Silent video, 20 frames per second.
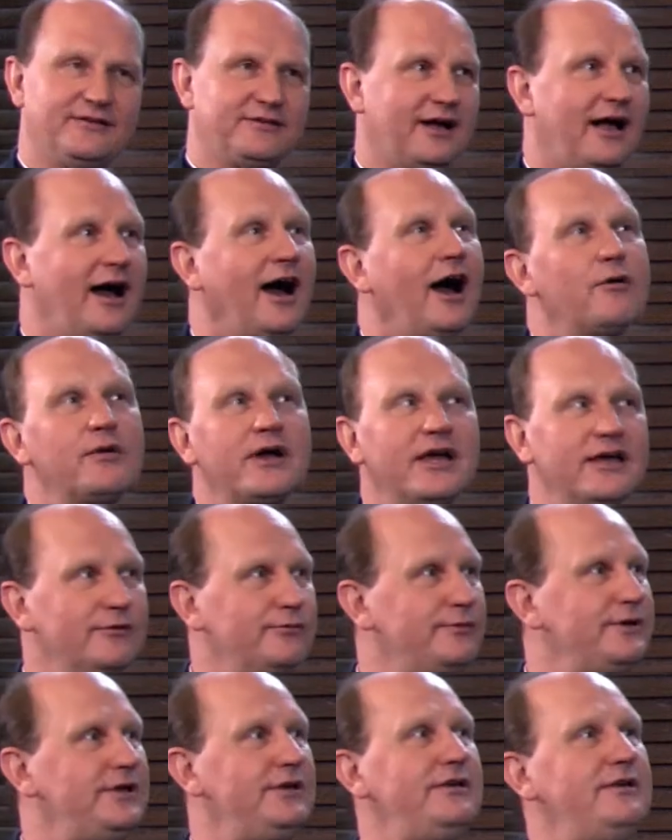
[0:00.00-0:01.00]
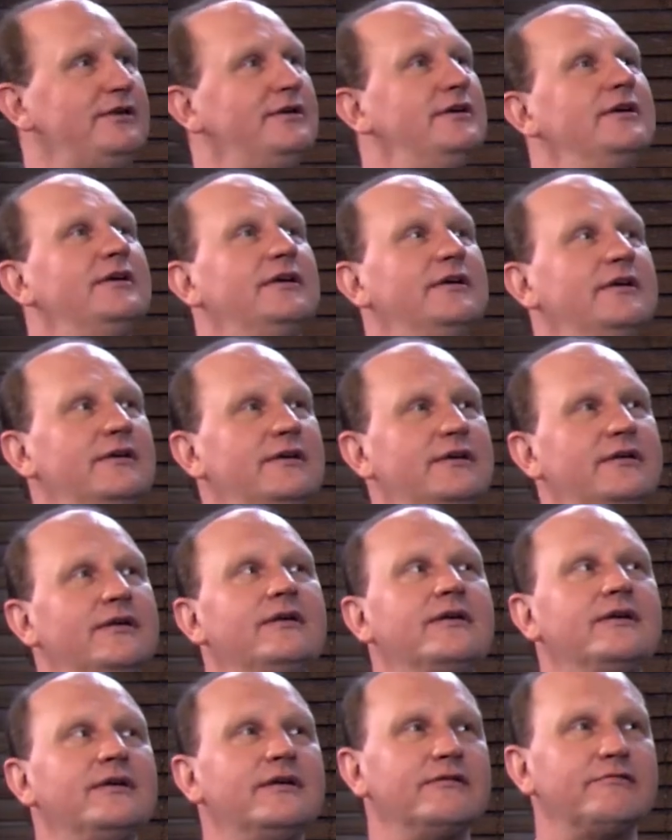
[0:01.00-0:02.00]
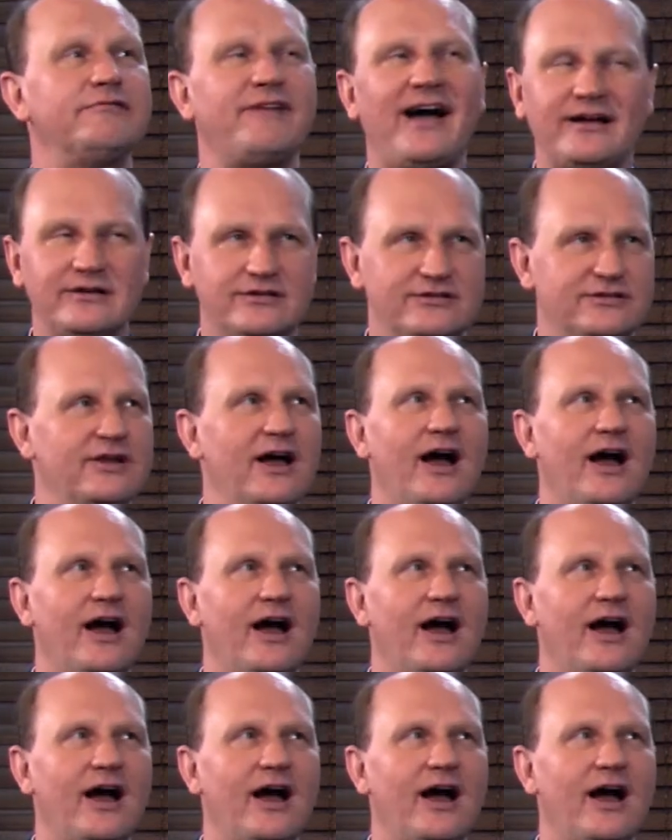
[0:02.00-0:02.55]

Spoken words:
How can we function?